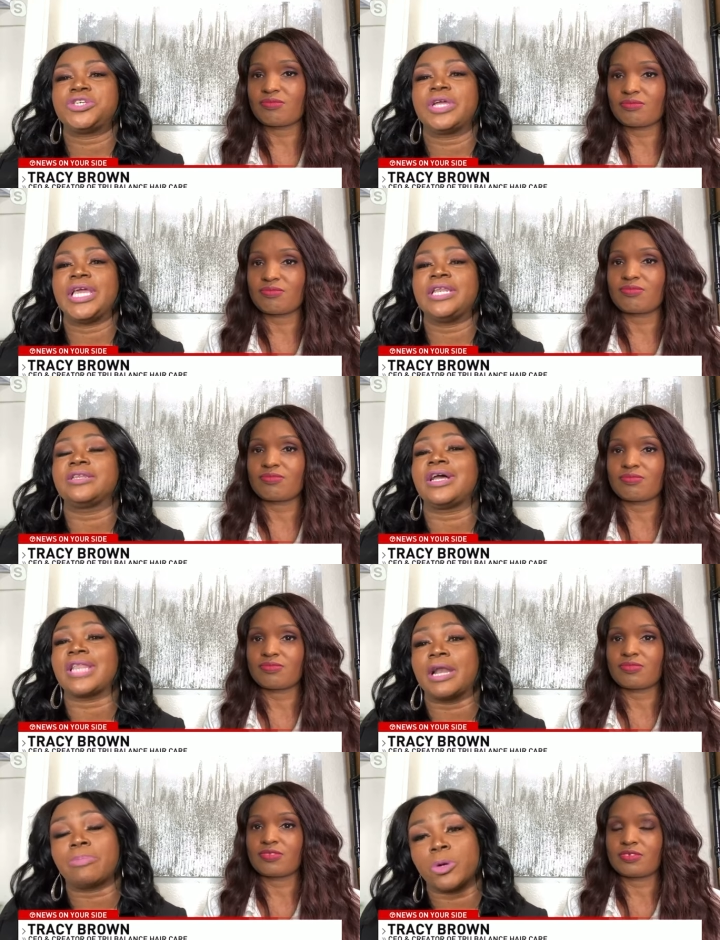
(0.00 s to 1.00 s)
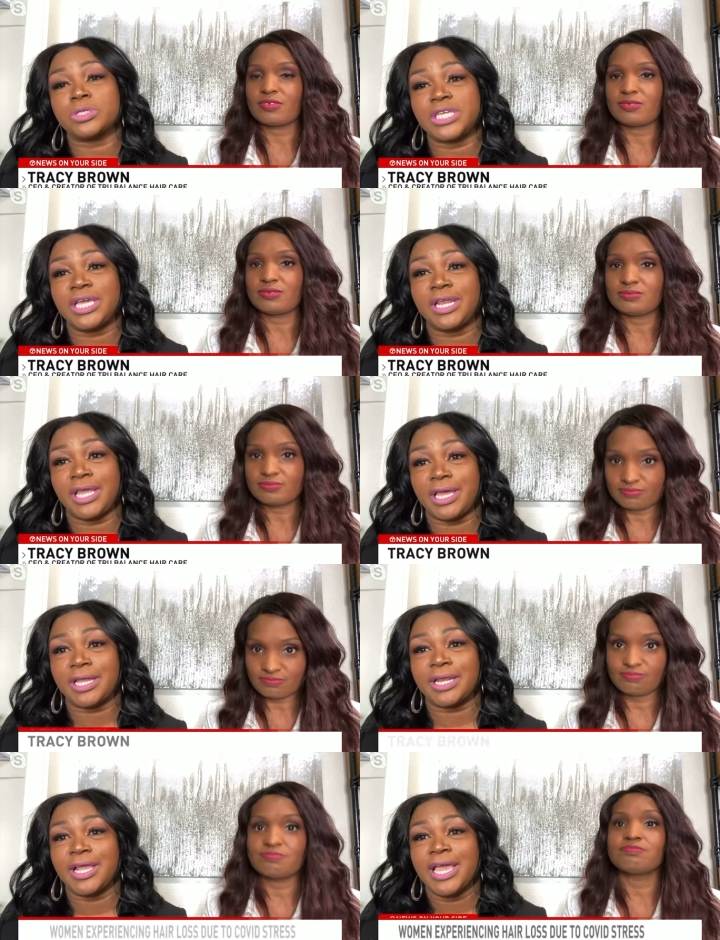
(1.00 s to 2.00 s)
Speaker 1: getting a lot of protein
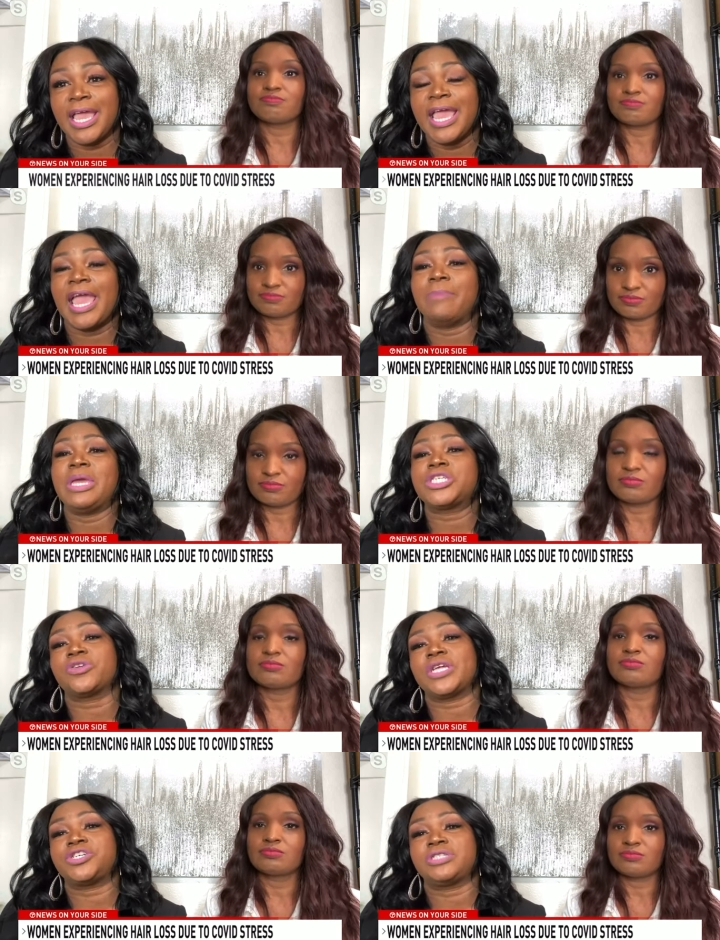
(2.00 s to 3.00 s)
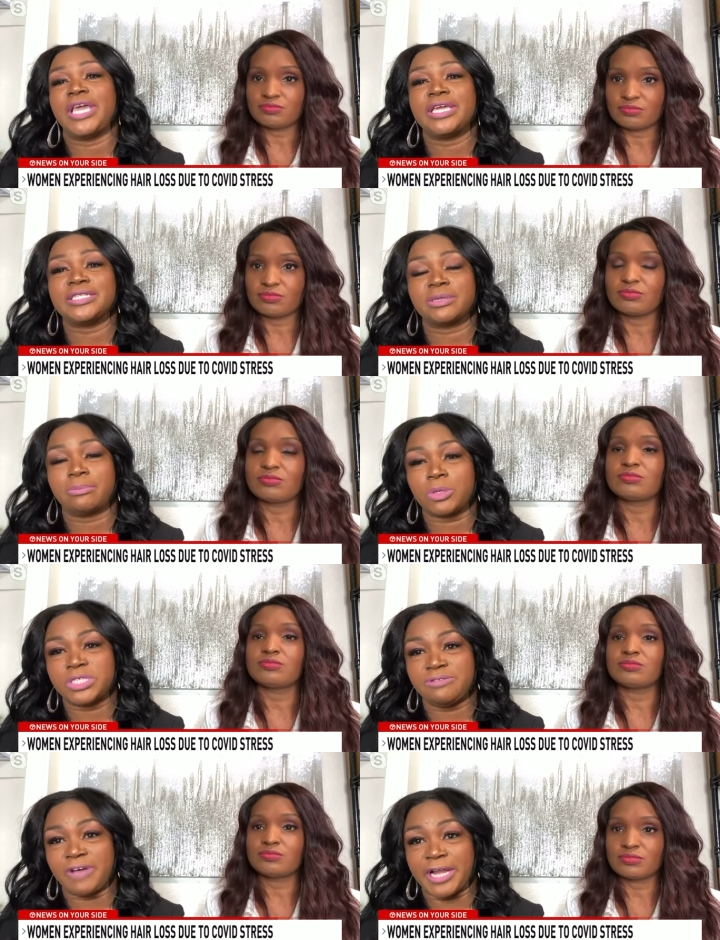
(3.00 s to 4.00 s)
in and make sure that you're taking some
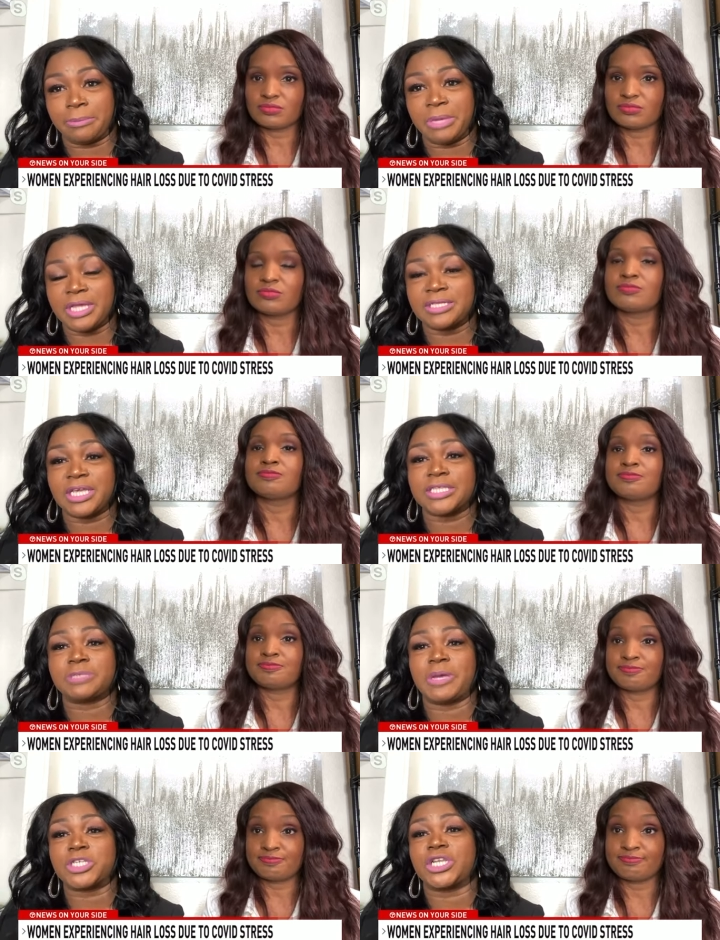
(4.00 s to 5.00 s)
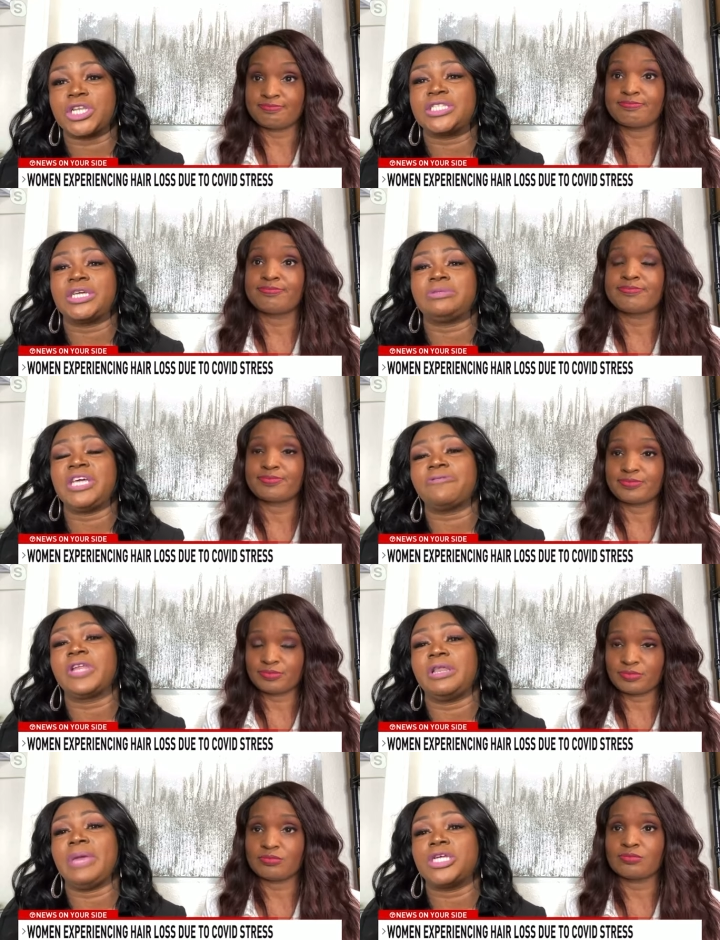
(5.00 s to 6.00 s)
multivitamins especially De-
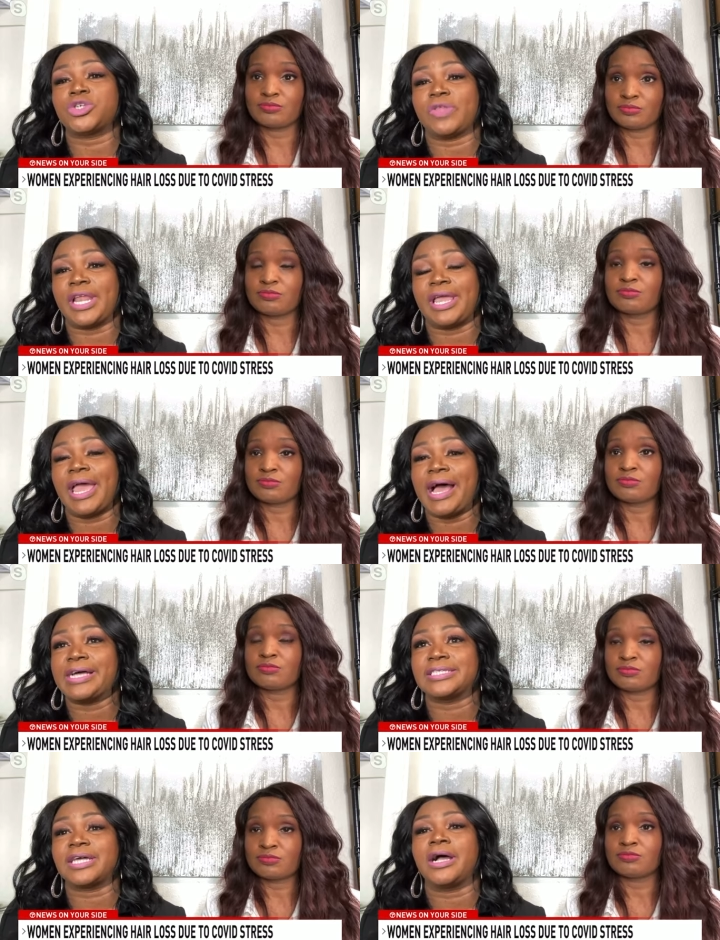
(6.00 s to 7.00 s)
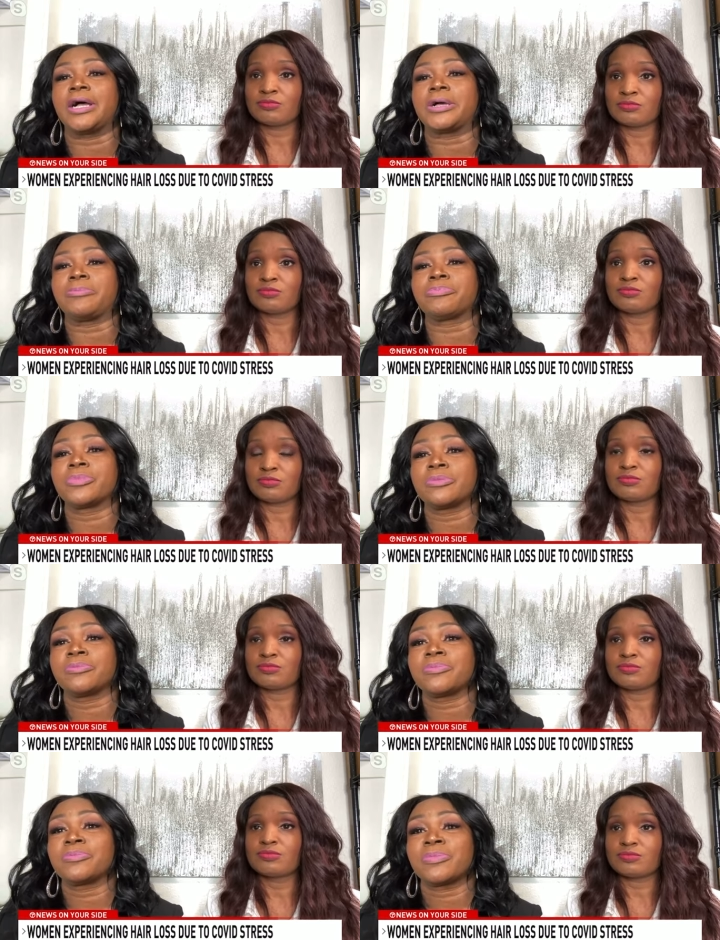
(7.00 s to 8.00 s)
definitely make sure that it has um,
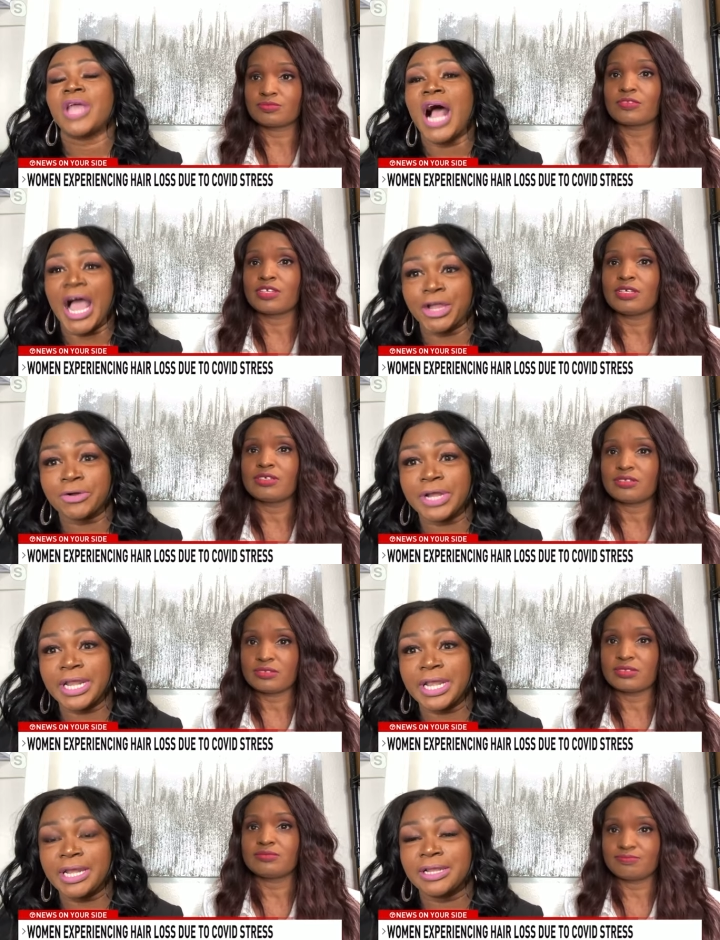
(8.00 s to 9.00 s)
iron in it